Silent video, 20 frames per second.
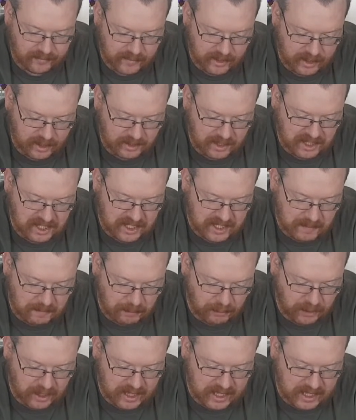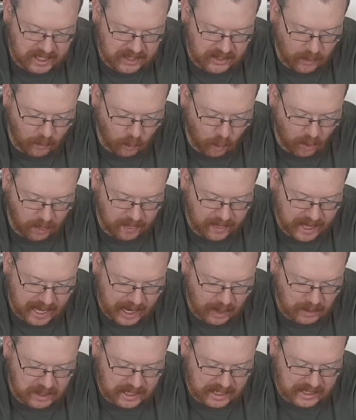This is a Prins
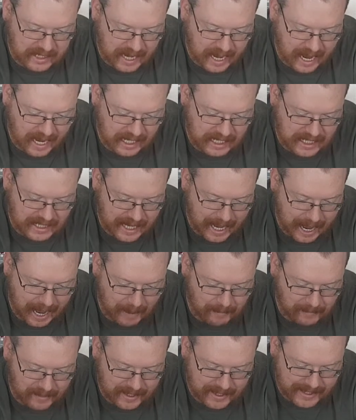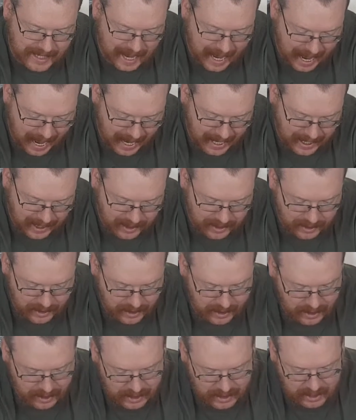1000 XM10.
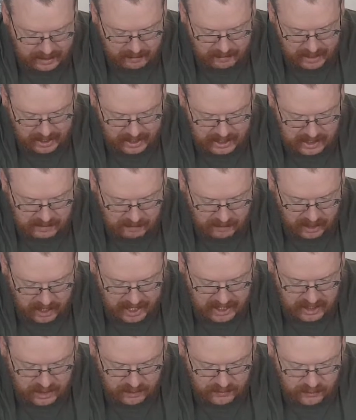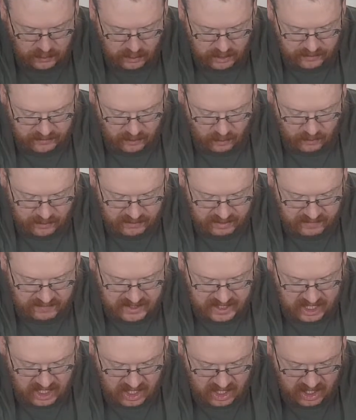Main supply 240 volts, 50
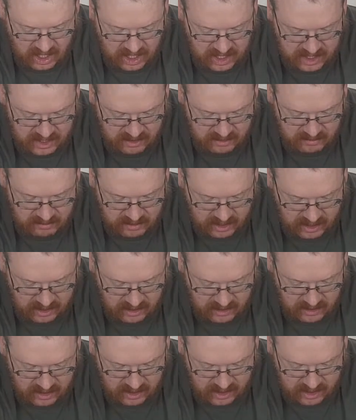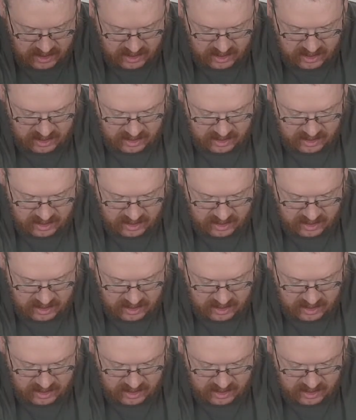hertz. Oh my goodness.